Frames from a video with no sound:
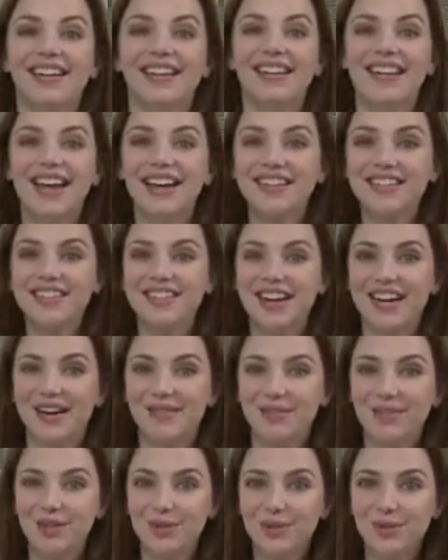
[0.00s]
Next, I
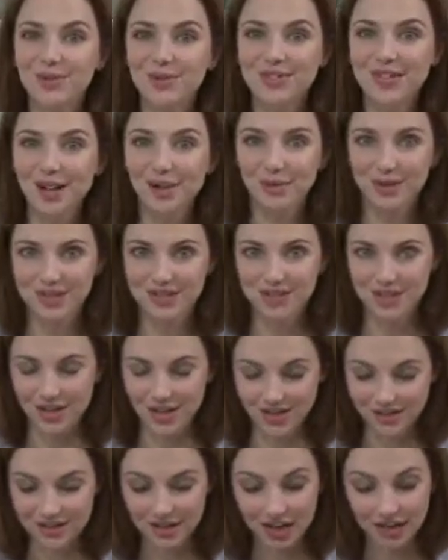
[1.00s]
have 2 celery
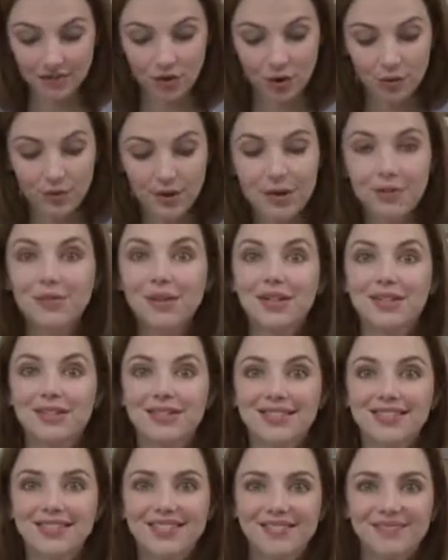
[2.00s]
stalks that I've already
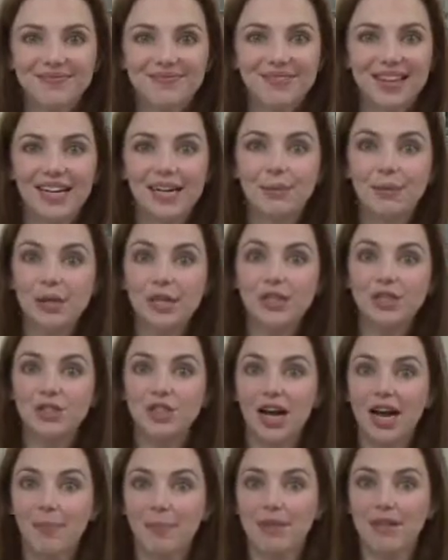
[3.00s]
rinsed. And I'm going to
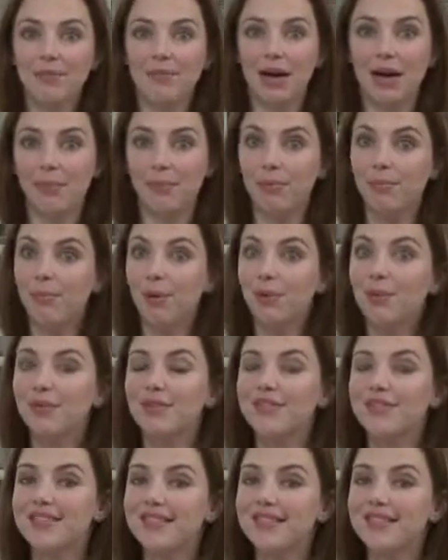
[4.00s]
chop them up, both the